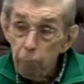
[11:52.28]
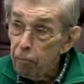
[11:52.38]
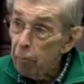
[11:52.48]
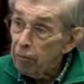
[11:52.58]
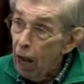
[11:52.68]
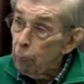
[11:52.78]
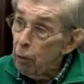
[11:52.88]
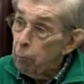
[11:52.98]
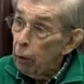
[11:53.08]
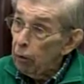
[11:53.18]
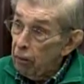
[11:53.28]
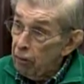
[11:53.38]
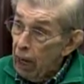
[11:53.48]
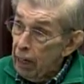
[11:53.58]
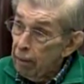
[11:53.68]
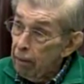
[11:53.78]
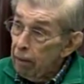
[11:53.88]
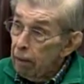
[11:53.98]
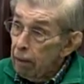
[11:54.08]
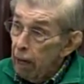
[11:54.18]
From the time we designed it
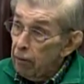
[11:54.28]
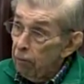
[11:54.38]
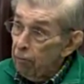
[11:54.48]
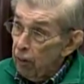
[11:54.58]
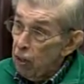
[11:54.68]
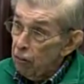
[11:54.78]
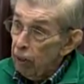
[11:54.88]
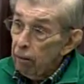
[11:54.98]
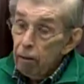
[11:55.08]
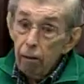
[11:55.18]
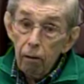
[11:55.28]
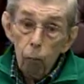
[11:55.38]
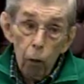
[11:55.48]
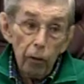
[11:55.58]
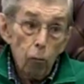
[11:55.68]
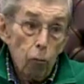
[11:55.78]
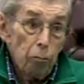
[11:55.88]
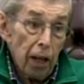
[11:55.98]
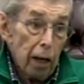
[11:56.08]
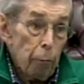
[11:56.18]
until we finished it, one of the
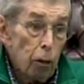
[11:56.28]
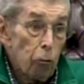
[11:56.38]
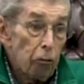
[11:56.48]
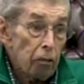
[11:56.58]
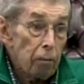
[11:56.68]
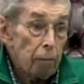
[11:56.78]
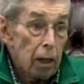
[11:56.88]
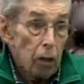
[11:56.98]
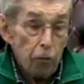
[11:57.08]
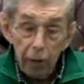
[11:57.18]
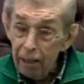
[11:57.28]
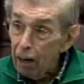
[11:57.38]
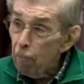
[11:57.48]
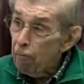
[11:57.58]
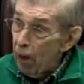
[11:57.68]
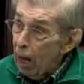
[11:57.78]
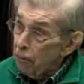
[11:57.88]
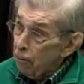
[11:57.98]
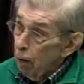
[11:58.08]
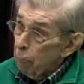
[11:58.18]
rooms had to be used. So that's how
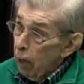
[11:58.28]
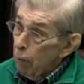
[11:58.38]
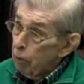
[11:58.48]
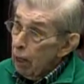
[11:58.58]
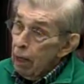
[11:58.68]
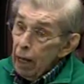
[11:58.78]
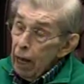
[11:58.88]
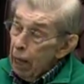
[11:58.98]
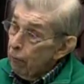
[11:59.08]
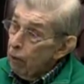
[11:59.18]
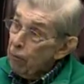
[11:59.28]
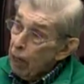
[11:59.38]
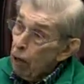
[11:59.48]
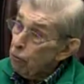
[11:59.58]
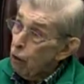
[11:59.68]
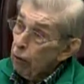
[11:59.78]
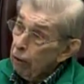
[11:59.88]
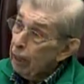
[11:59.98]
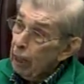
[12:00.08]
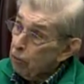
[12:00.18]
fast sometimes. And this town's not going to get